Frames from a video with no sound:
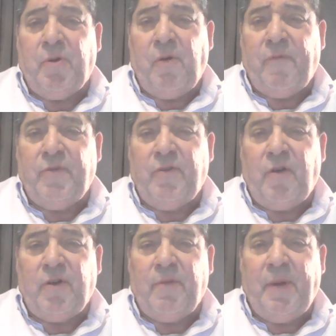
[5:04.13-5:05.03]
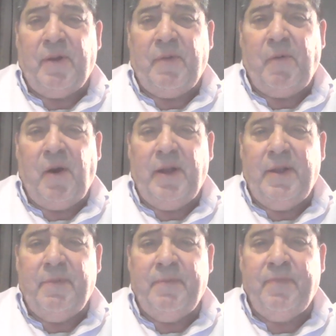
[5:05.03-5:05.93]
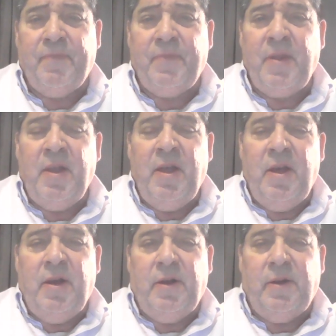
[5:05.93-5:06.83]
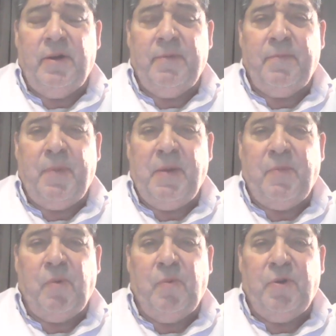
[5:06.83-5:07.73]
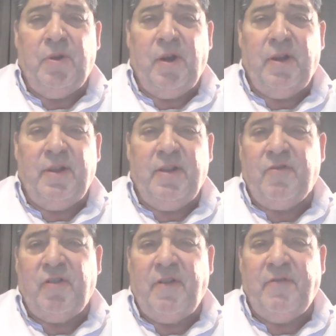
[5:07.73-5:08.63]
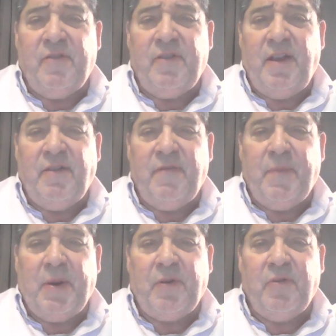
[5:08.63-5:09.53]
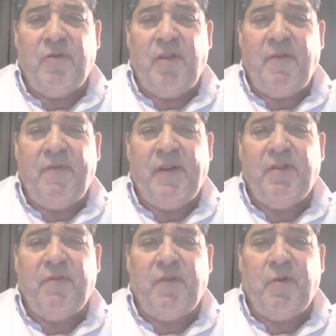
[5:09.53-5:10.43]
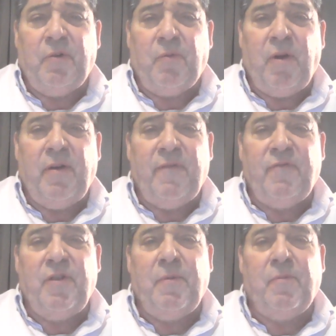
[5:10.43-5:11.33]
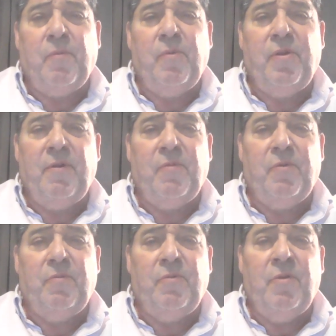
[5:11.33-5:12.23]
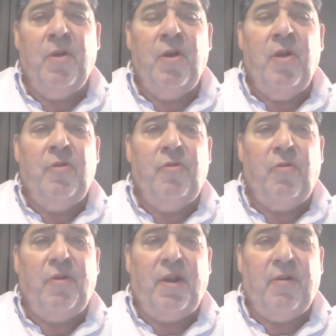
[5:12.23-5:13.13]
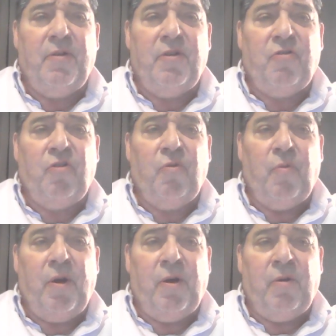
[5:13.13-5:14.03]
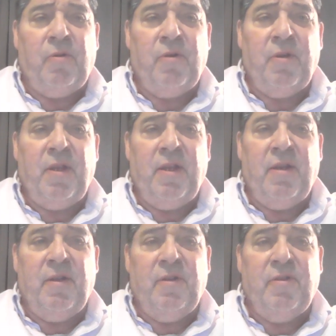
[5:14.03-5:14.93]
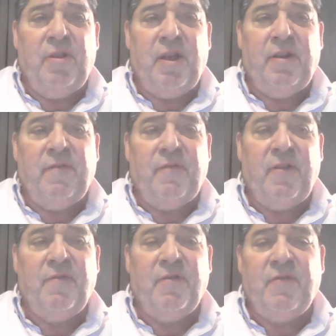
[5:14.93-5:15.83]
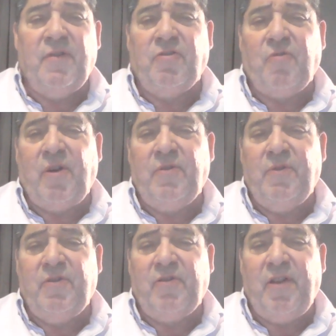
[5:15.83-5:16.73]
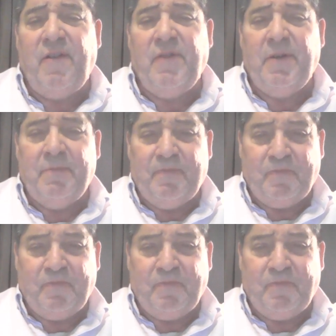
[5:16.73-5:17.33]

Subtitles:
often talk about why people would not enslave Native Americans. They found it very rough. They would know the area too well, and that even if they try to enslave them,